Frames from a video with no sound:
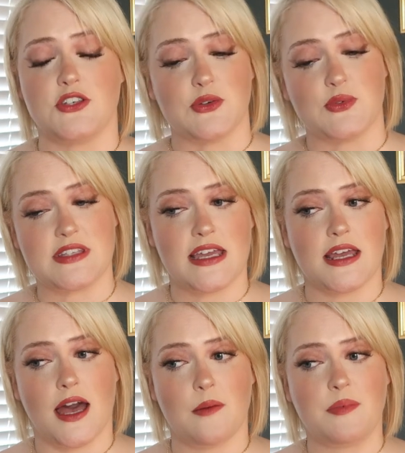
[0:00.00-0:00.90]
use
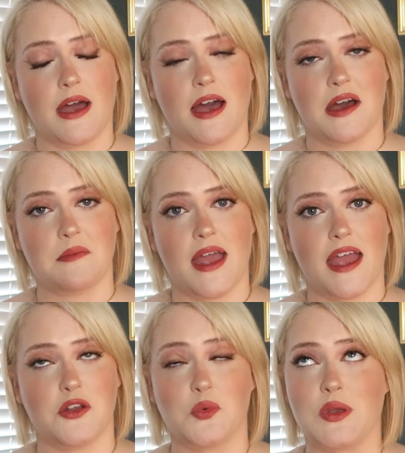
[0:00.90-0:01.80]
it up um,
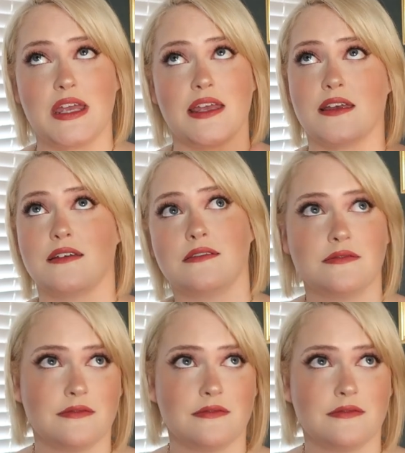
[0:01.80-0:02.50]
and re